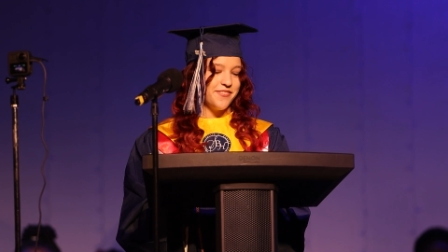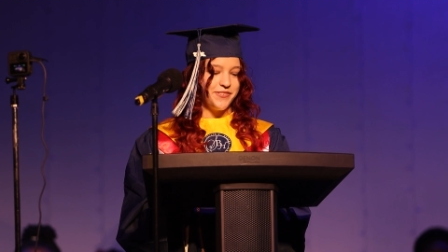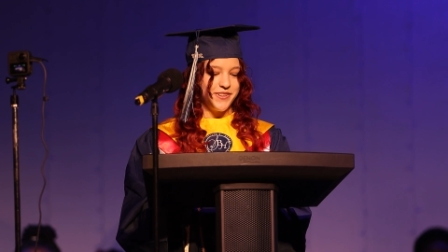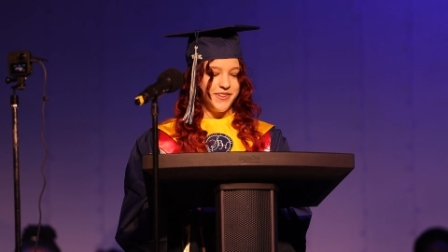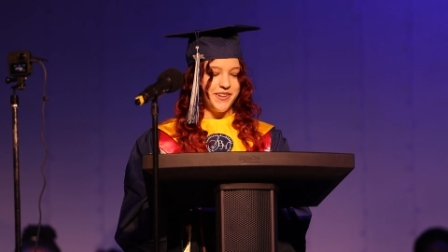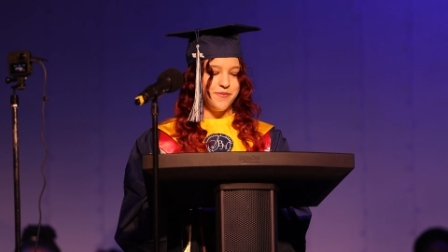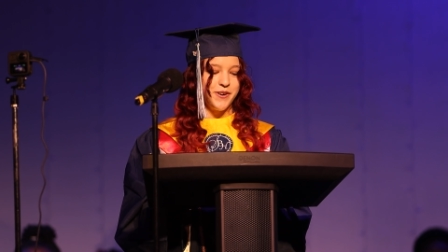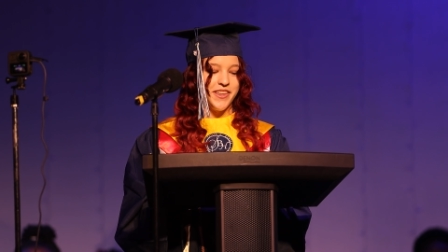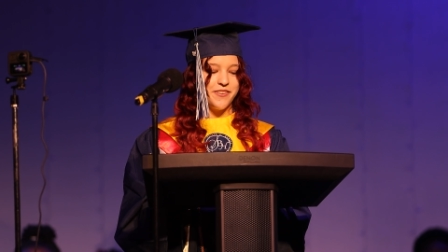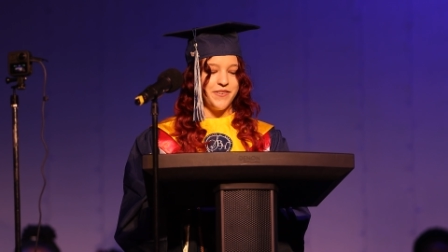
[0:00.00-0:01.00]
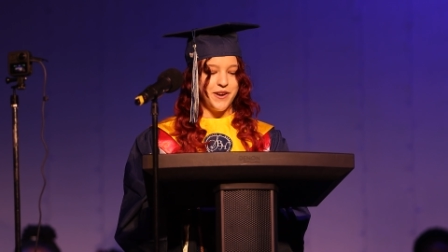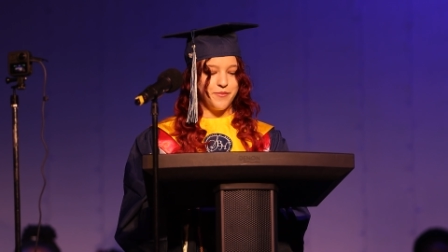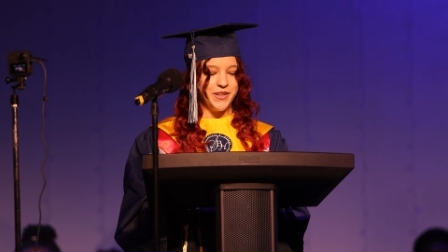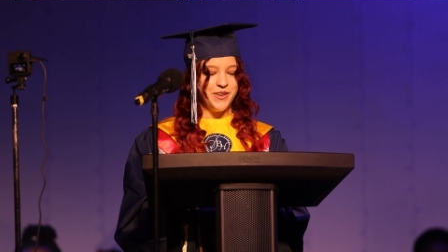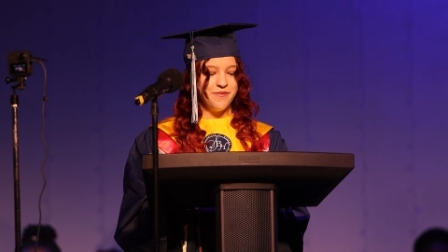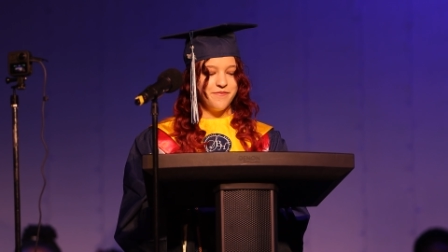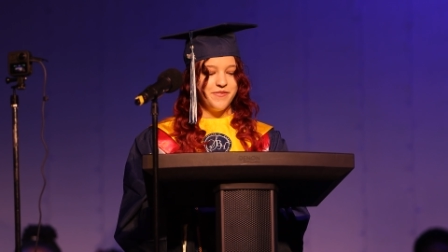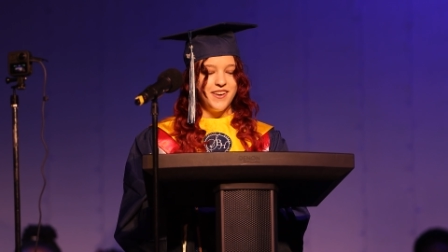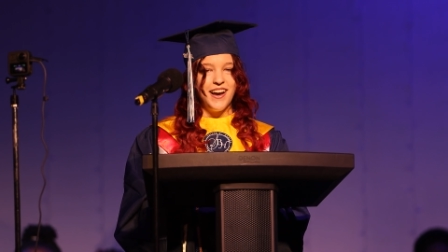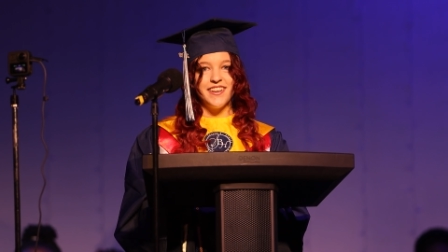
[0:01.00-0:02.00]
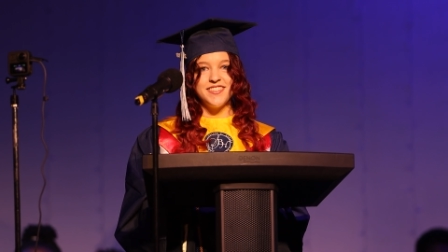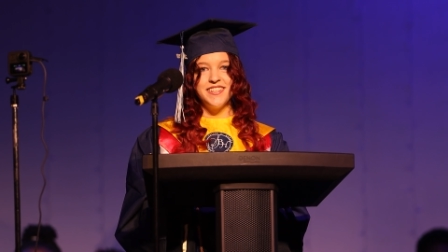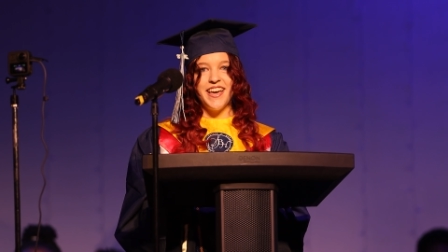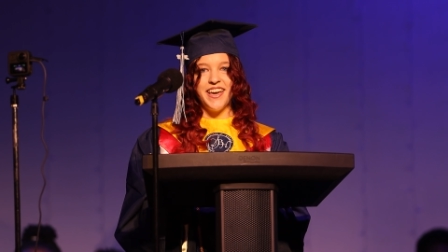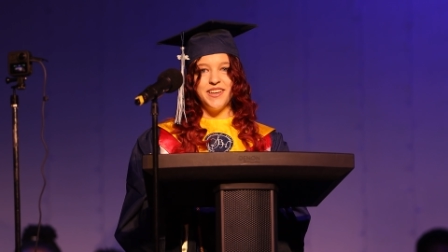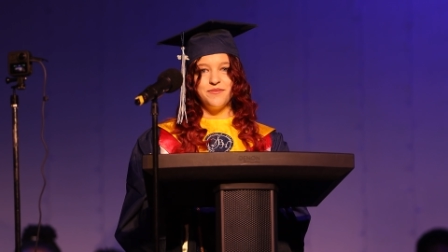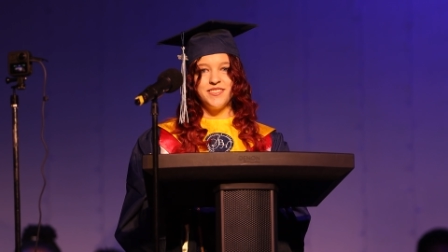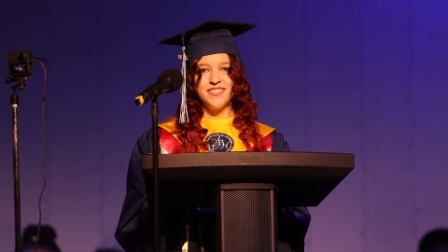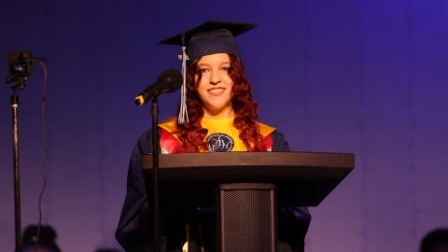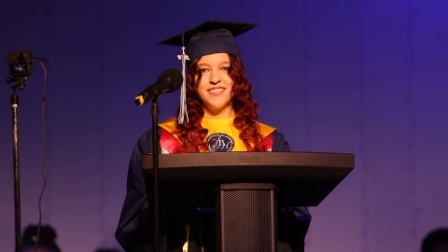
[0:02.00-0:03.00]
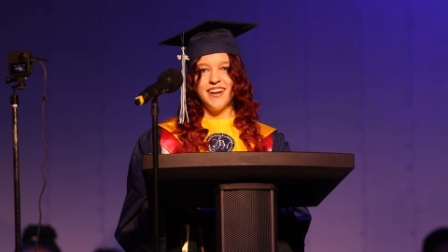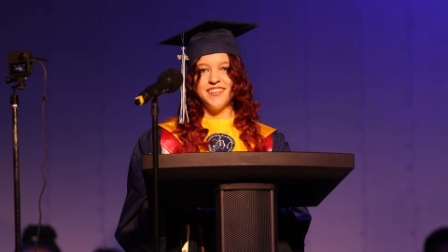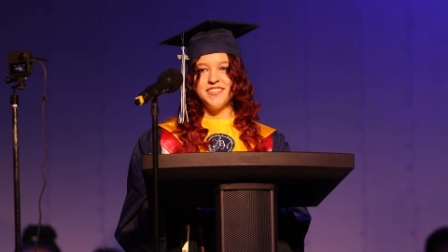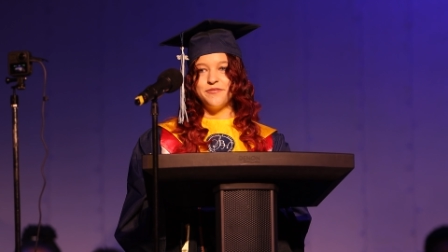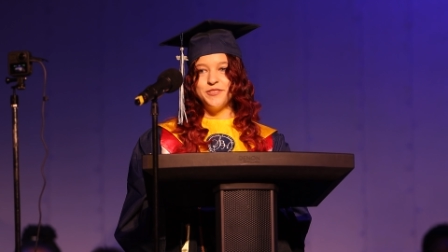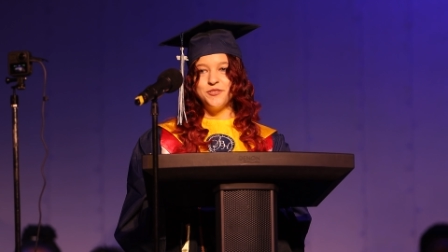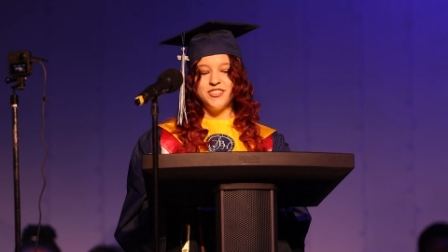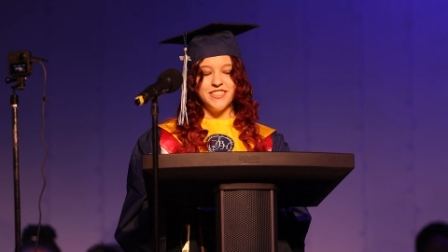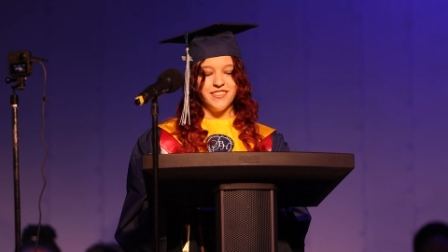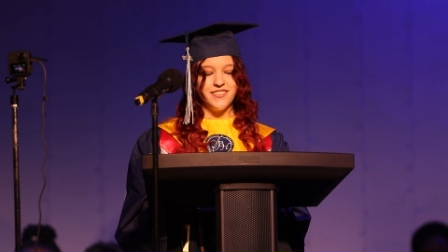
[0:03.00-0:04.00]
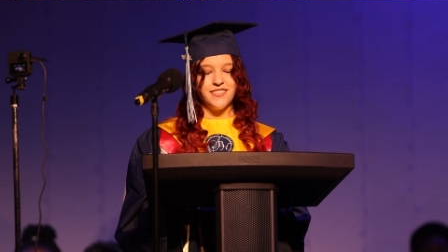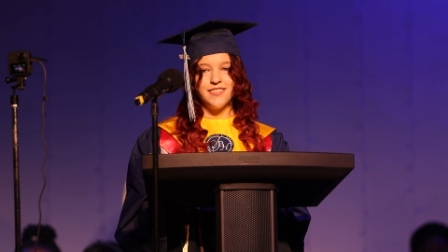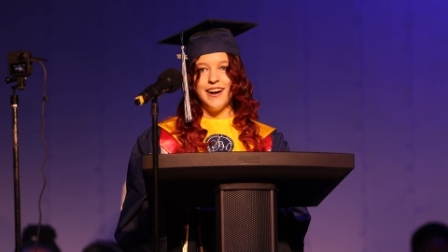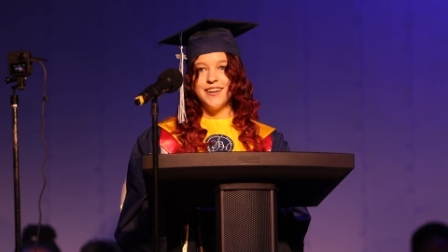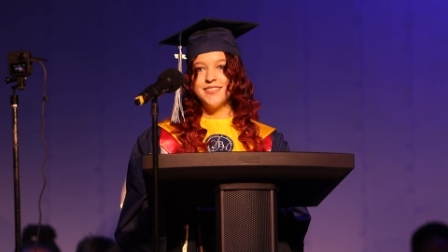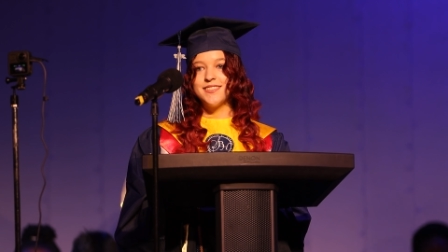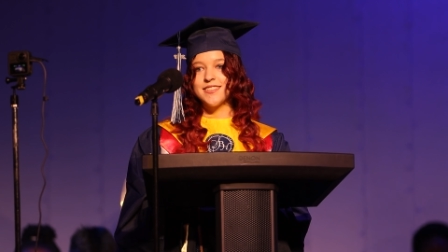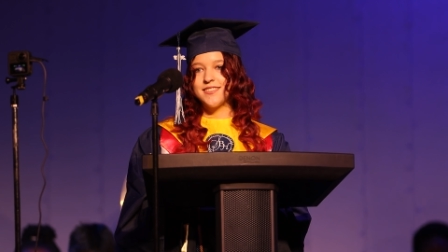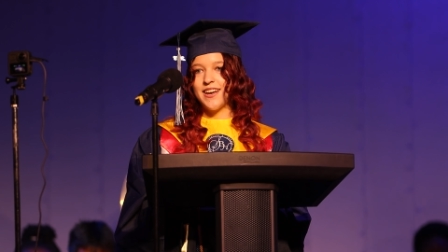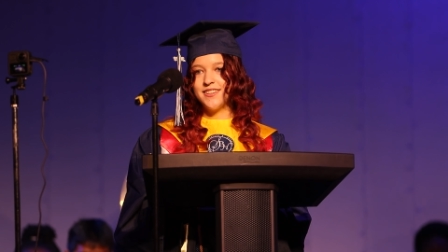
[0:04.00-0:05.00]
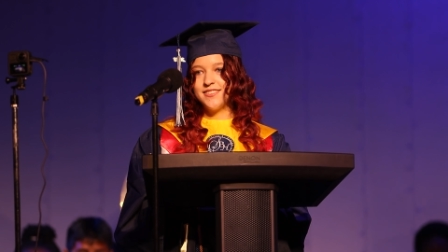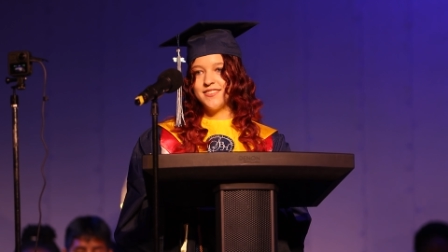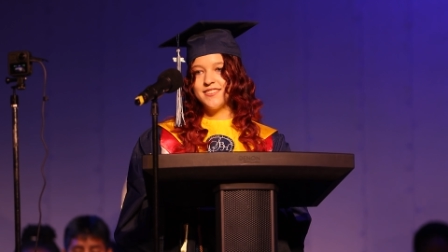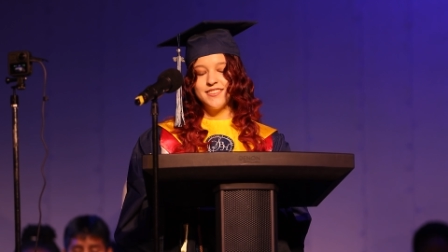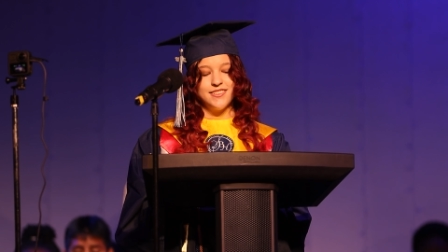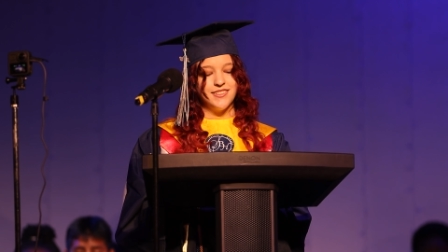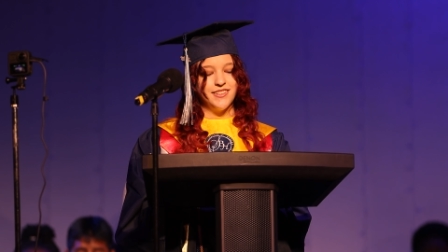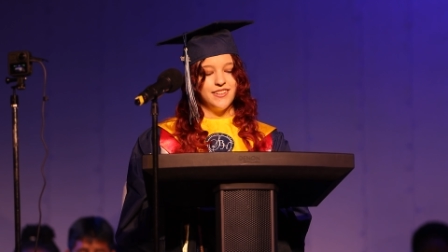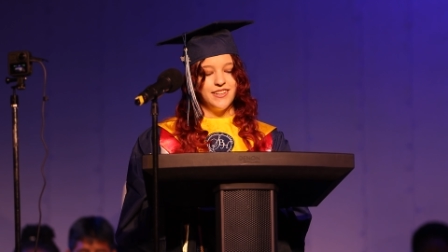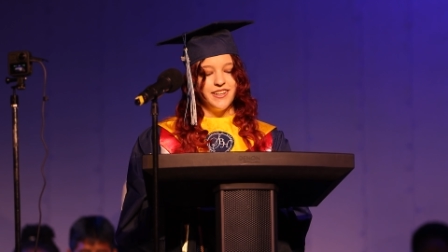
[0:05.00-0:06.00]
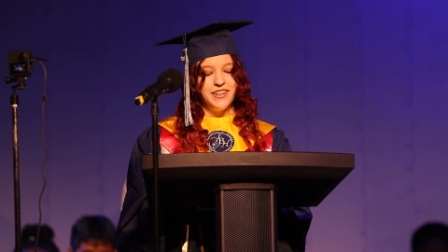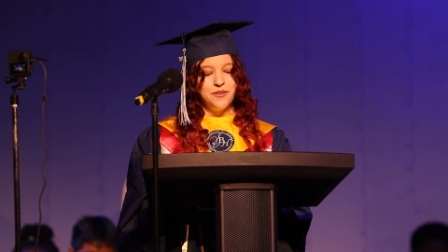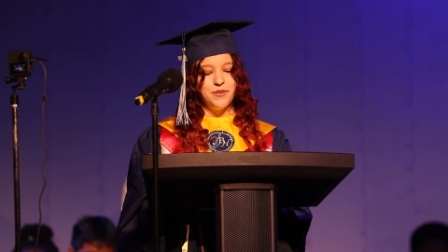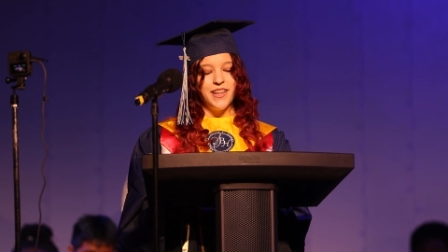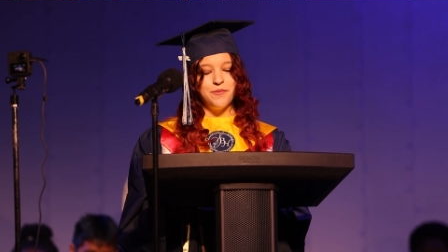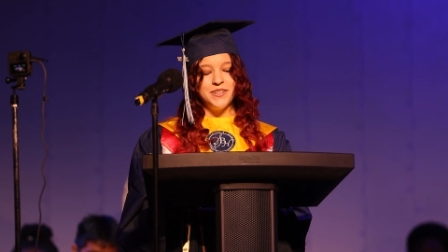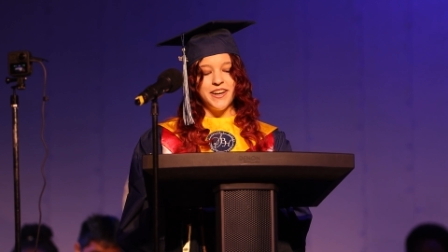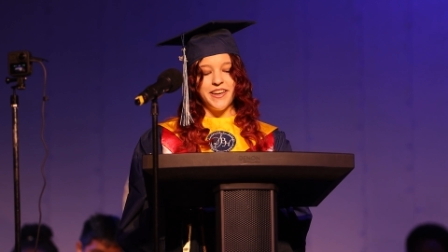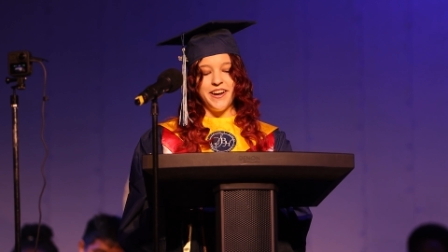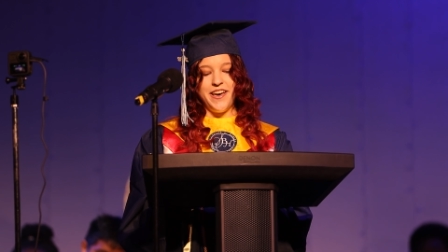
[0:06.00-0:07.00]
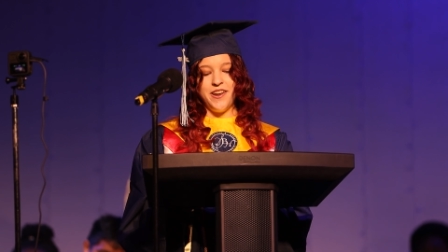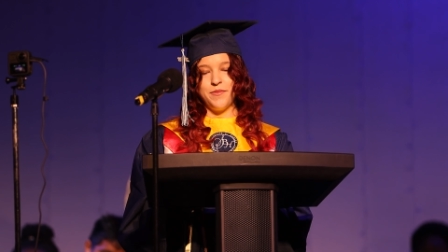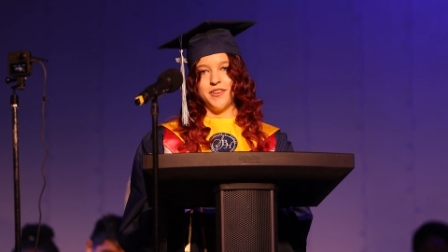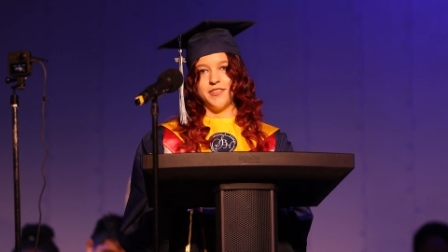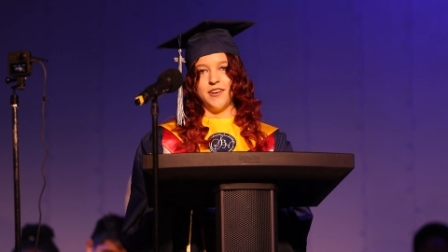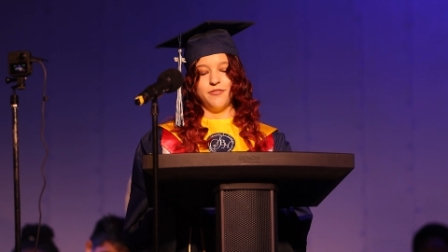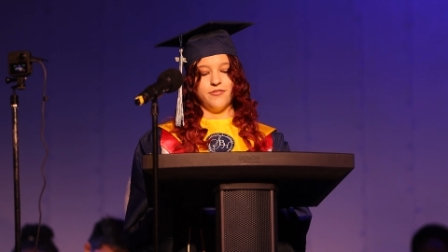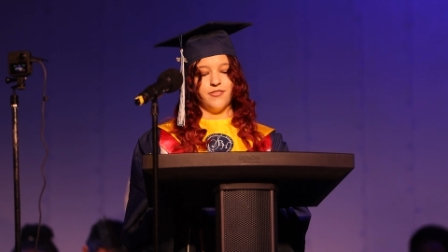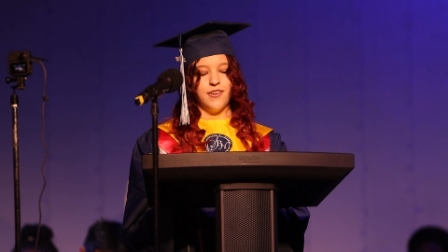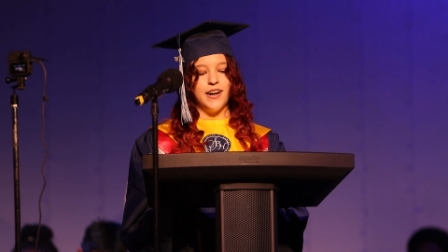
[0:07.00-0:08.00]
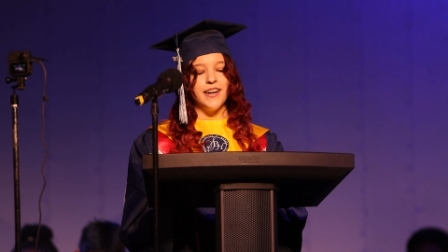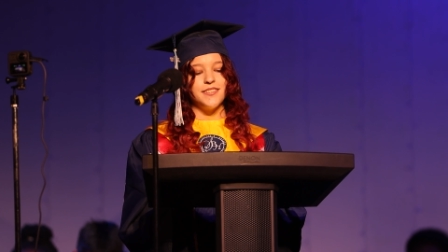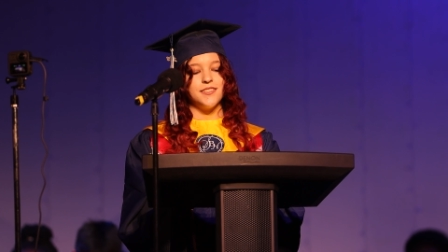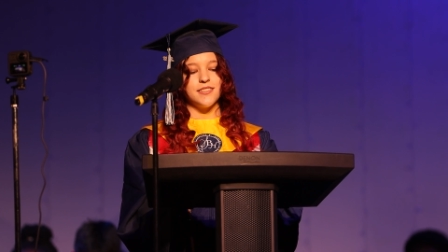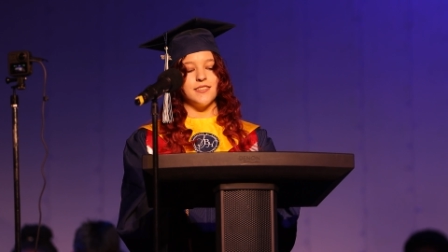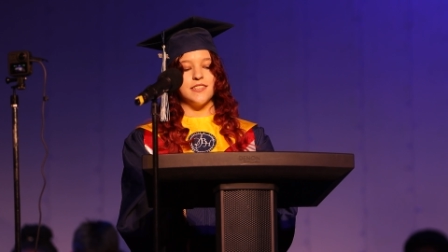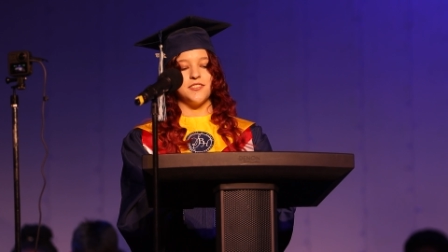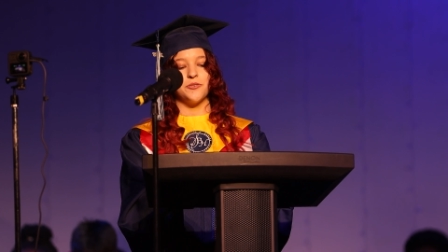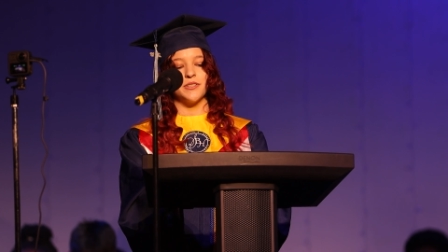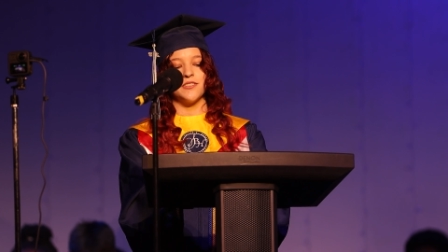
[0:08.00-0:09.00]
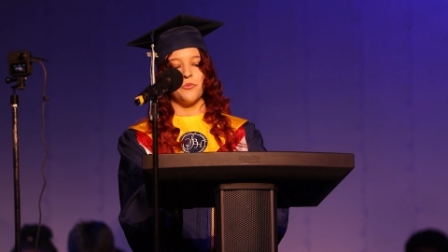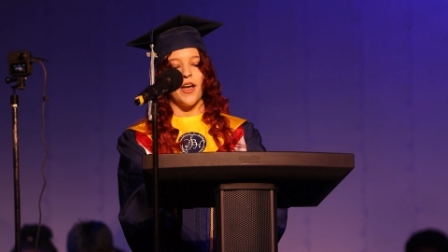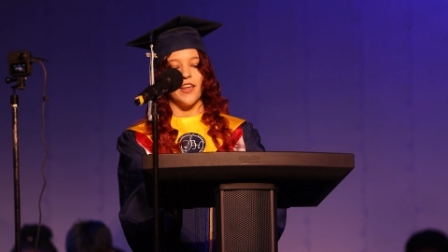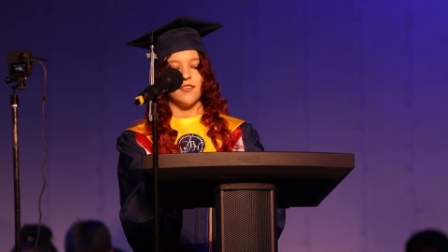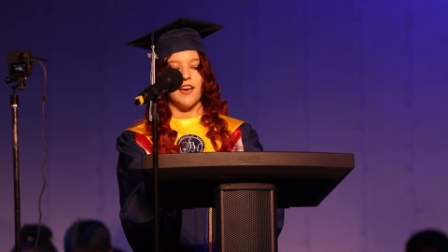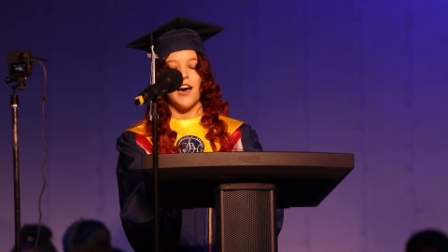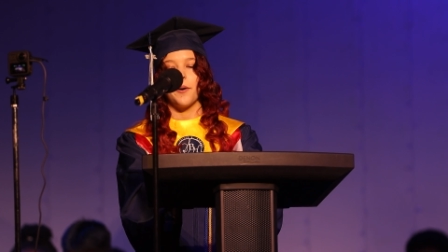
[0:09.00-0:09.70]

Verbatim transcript: I feel are more like family. I see names, I see futures, I see success. But let me not get ahead of myself. I see success stories waiting to